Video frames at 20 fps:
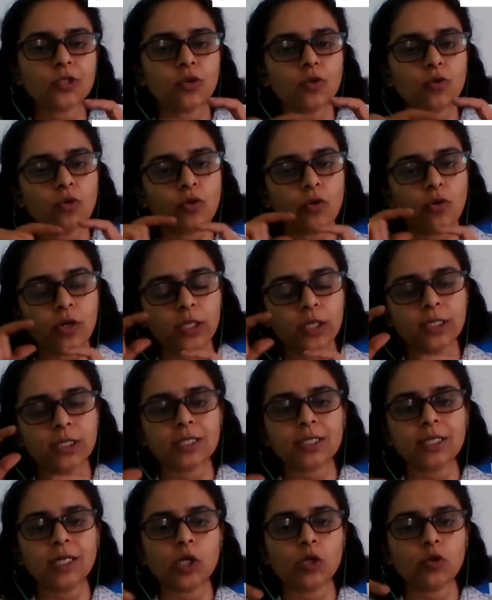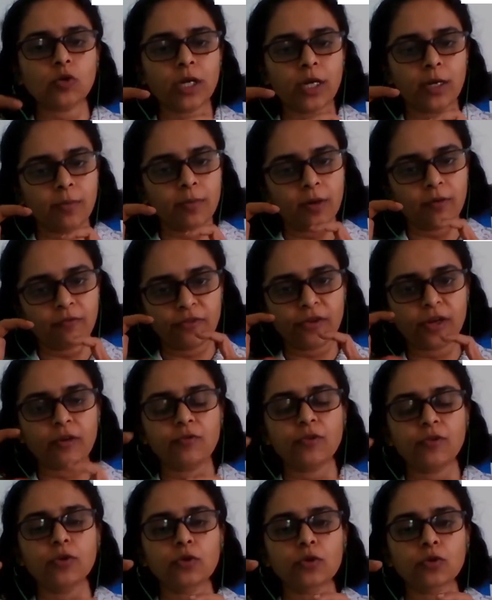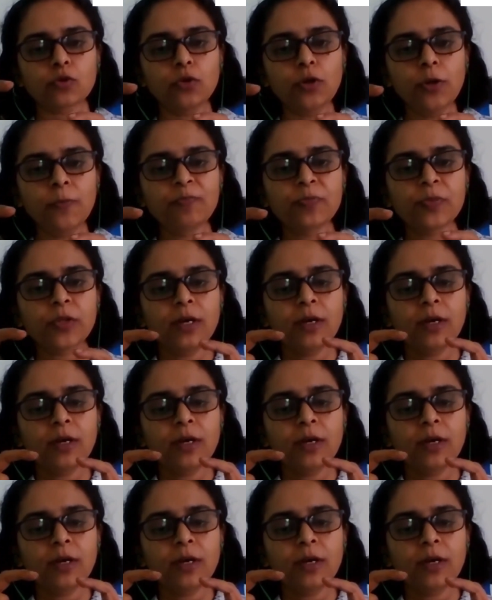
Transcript: So go instead to our MF review tool